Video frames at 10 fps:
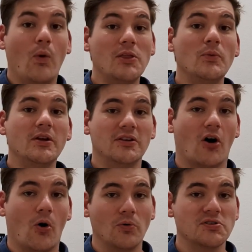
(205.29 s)
What we
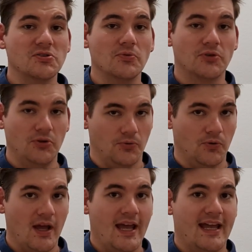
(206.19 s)
could also
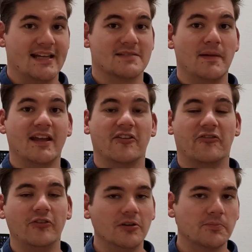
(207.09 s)
do is make a
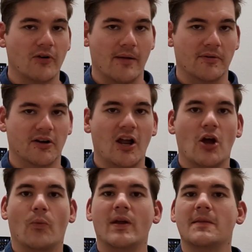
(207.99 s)
field parameter
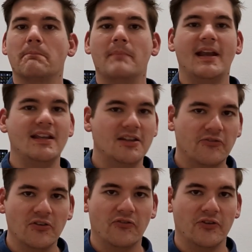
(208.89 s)
with many
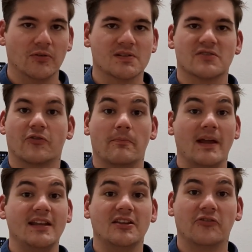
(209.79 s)
different fields from
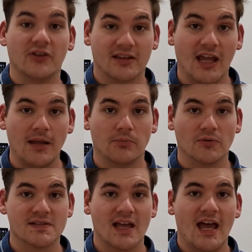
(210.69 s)
many different
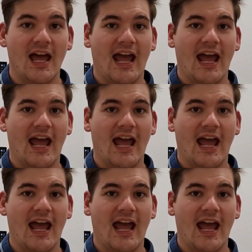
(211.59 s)
tables,